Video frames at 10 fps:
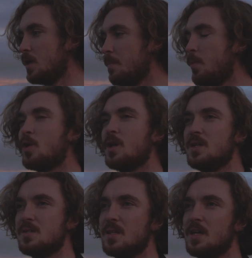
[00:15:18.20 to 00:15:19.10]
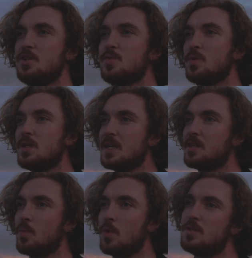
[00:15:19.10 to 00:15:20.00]
bucket list thing. I just wanted to get
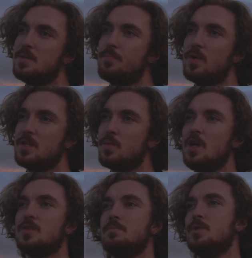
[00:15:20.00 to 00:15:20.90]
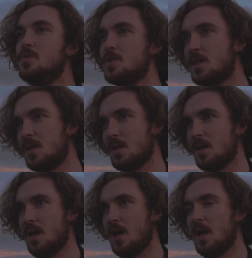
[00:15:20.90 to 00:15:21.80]
the words in print without the music,
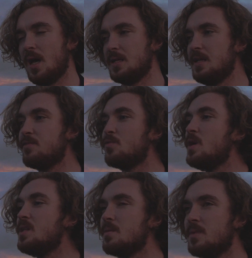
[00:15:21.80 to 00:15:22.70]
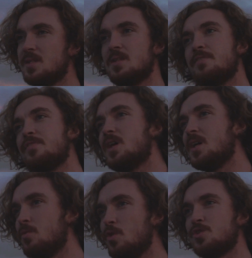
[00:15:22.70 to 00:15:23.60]
and even reading them, it's a different
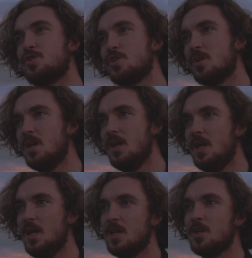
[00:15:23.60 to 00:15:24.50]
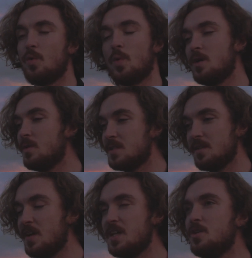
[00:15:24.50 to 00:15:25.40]
kind of rush. You know, whether it's
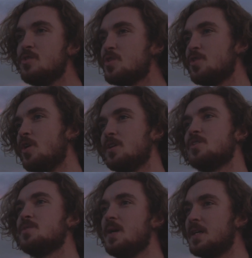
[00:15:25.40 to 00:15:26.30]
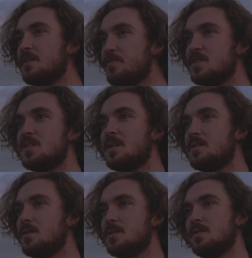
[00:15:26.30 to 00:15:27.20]
of any use or not, it doesn't make a difference
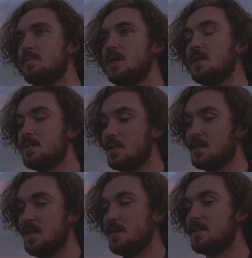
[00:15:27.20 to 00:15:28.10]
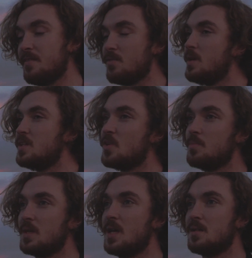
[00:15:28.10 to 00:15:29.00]
to me. It's given me
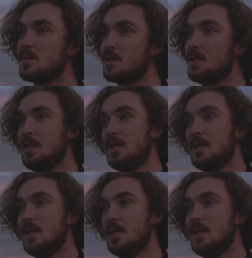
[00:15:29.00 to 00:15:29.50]
something else, and